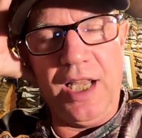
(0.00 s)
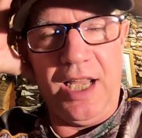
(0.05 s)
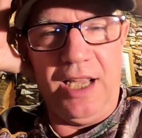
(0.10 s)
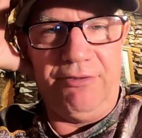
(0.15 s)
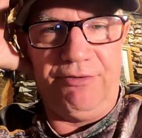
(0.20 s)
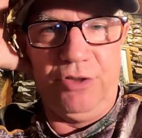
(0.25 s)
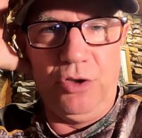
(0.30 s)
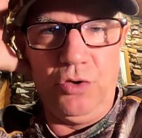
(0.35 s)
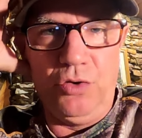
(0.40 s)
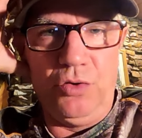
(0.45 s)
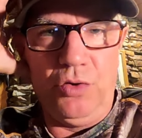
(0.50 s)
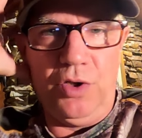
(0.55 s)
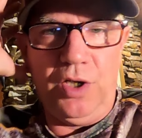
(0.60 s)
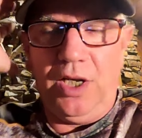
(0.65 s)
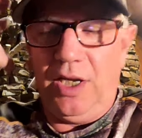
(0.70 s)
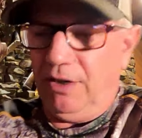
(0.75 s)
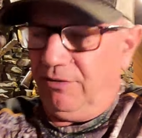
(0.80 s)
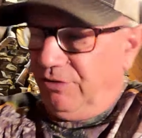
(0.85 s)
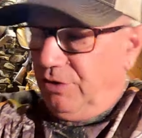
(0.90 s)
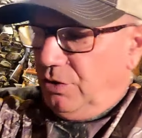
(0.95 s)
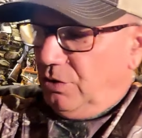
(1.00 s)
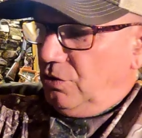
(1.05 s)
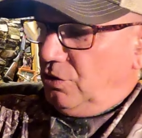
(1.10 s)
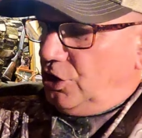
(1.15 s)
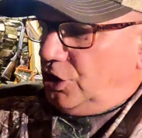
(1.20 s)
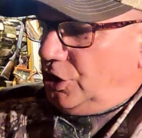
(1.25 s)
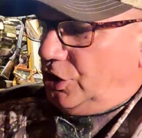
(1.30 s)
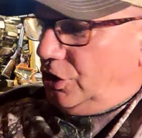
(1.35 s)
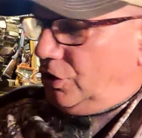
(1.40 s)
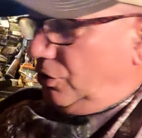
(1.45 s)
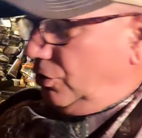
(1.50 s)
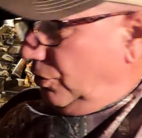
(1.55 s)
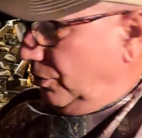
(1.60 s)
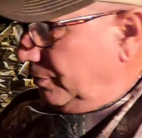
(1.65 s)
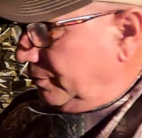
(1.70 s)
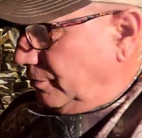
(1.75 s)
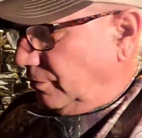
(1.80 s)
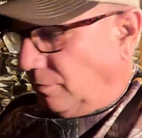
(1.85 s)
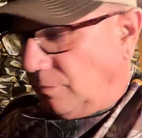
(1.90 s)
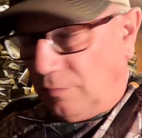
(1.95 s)
if you
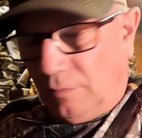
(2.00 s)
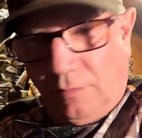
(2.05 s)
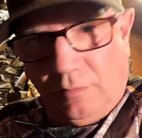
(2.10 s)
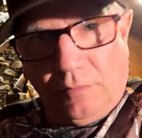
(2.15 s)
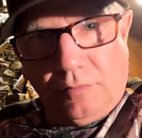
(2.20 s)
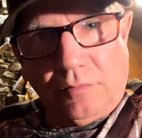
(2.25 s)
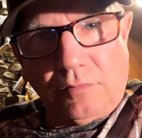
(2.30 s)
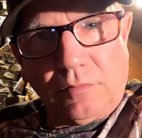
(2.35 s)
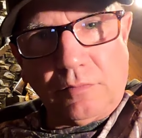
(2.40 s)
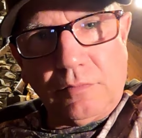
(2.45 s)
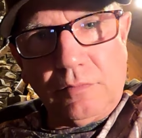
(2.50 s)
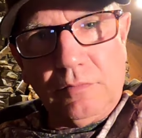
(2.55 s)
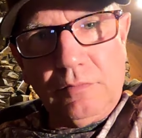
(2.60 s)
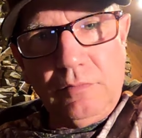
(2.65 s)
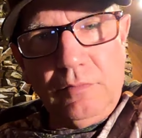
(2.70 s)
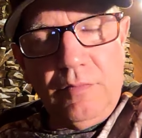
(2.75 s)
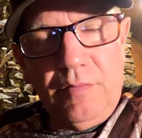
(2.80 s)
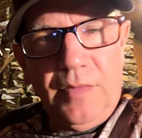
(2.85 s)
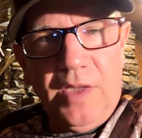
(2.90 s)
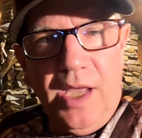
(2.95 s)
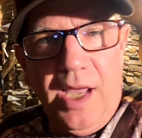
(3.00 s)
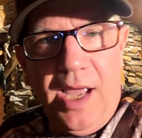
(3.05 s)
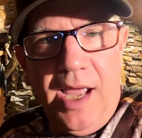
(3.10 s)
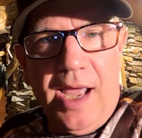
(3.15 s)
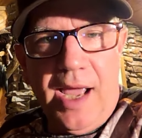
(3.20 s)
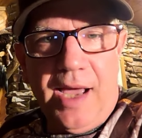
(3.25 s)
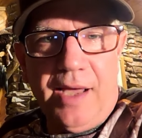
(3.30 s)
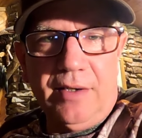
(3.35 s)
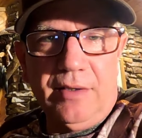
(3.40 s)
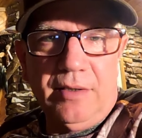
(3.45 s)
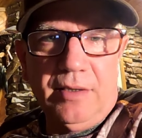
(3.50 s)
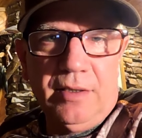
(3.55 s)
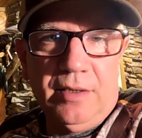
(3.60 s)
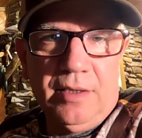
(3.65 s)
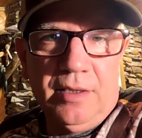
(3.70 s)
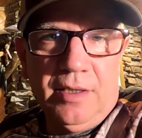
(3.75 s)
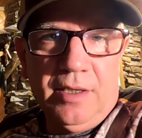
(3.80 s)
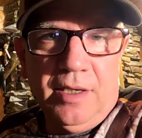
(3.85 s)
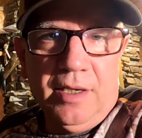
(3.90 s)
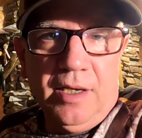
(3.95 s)
shoot at
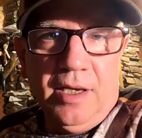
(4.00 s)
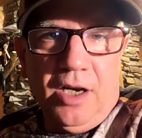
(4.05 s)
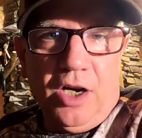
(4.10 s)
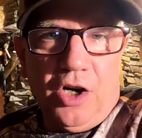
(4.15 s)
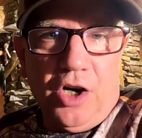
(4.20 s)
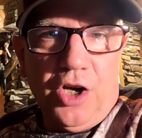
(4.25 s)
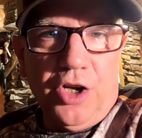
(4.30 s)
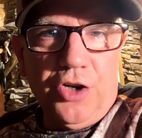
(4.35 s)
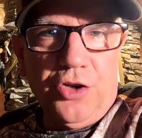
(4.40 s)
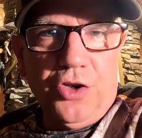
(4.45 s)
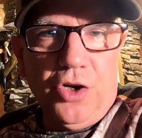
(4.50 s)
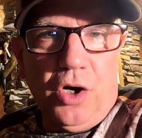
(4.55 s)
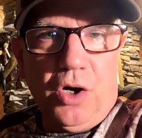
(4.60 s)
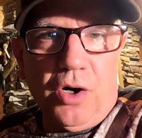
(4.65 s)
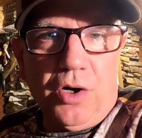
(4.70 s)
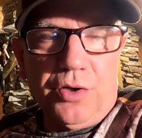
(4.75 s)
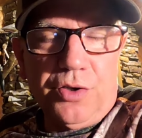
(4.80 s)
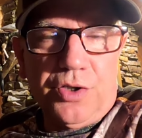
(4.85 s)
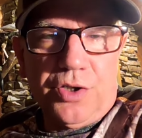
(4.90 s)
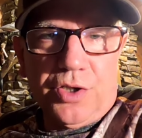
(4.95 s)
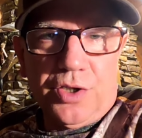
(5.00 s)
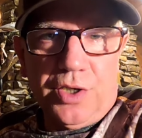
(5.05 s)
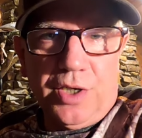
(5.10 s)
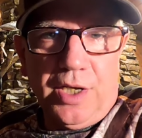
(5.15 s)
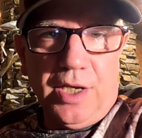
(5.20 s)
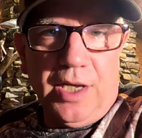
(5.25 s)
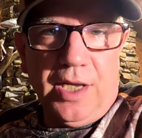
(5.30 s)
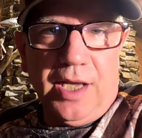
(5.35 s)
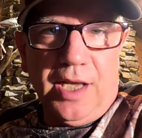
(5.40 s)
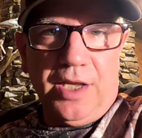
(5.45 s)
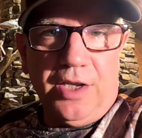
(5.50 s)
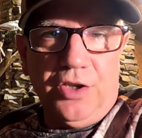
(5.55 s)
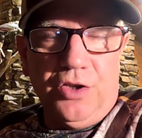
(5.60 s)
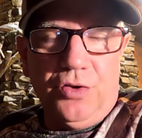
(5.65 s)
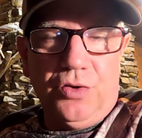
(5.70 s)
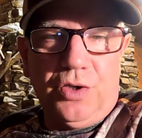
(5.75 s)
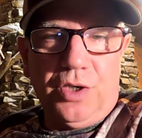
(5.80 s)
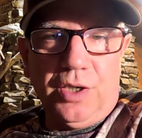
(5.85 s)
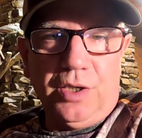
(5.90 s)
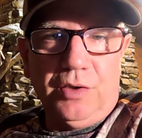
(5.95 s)
100 yards,
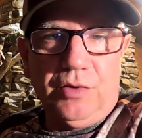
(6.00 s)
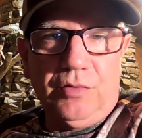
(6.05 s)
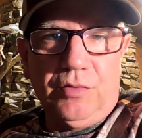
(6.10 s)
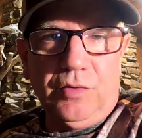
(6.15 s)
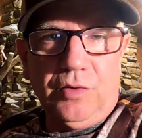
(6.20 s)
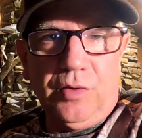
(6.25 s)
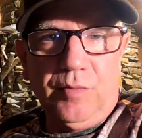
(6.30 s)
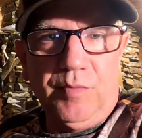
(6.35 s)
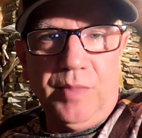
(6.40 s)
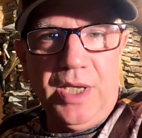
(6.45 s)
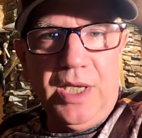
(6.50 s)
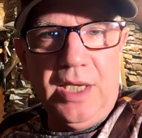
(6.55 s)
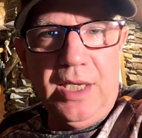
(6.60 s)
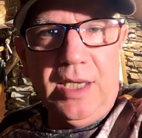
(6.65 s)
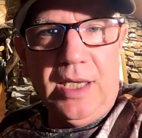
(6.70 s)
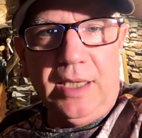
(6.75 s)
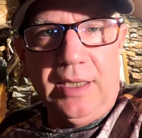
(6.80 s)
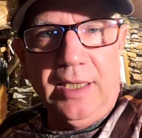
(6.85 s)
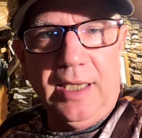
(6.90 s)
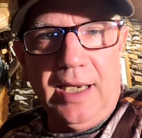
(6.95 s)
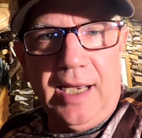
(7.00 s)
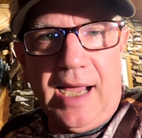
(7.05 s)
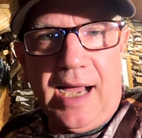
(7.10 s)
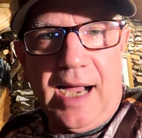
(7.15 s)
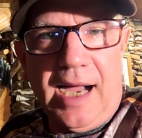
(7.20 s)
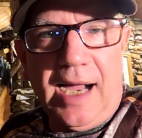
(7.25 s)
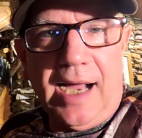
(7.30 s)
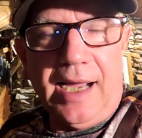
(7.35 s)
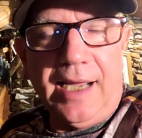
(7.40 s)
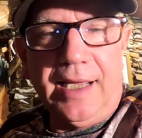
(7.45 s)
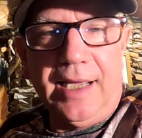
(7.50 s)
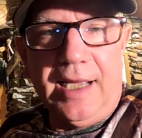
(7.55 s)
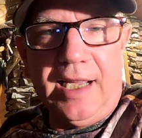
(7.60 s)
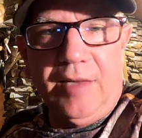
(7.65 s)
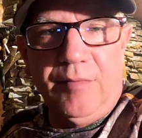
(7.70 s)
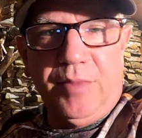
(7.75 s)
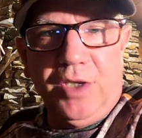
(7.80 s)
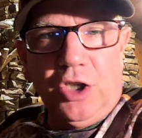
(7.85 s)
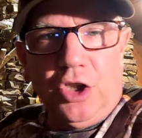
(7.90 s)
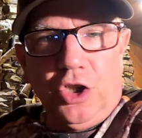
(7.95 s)
you can be a little high
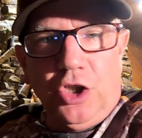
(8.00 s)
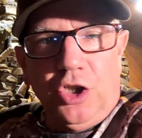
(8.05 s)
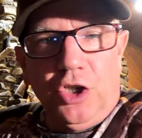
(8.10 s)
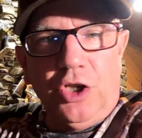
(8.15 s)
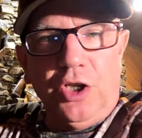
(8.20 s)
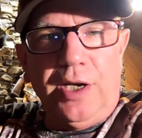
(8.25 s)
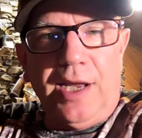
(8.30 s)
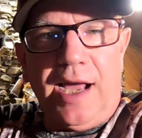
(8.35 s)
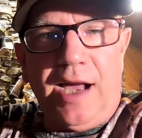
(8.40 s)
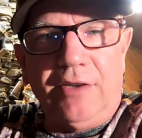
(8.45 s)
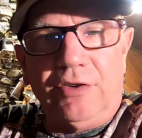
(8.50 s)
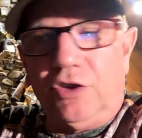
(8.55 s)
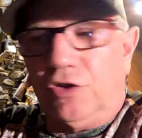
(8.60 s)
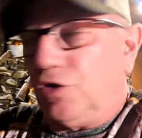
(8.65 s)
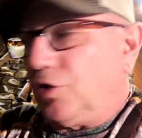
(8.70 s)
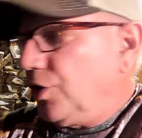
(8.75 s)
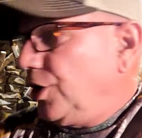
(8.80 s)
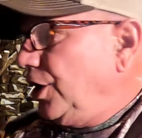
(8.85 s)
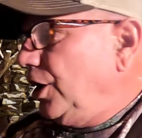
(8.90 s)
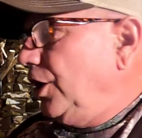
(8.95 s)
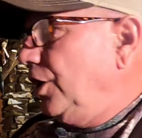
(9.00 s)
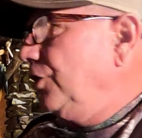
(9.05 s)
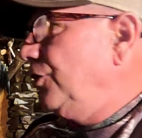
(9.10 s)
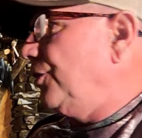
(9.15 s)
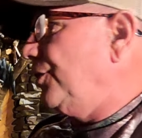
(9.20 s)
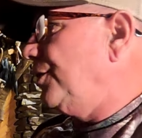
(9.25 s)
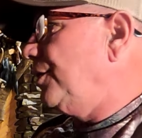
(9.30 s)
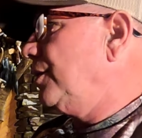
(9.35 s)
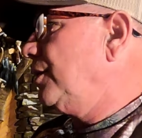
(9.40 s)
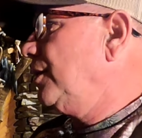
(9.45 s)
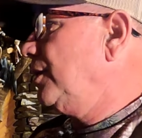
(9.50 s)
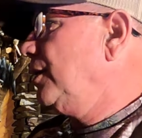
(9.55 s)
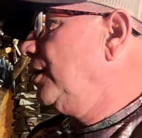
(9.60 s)
and be good out to 300.